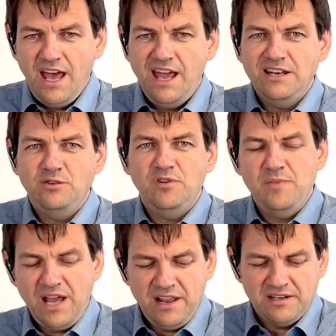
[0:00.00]
And you will
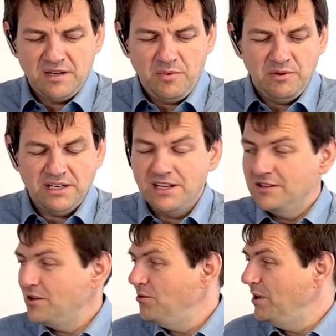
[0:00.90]
be alerted about that.
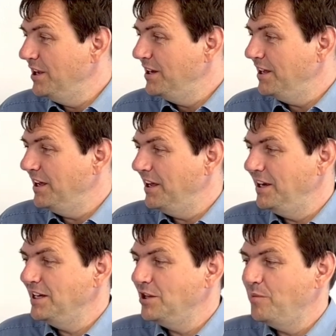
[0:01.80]
So
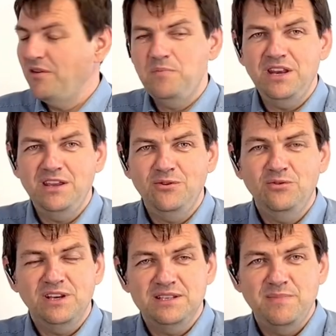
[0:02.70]
NETIO
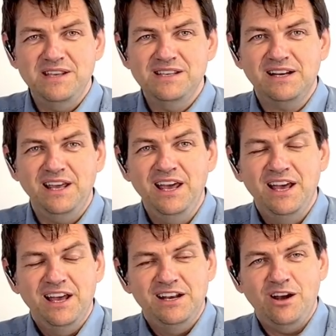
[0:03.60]
PowerPDU is basically
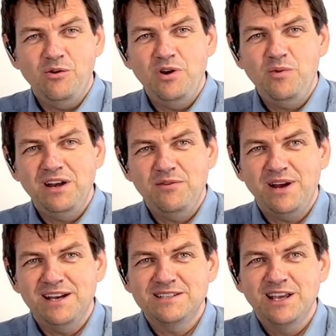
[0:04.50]
the only one
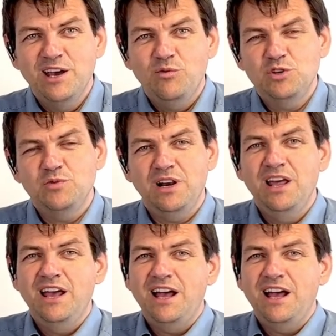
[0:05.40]
device which will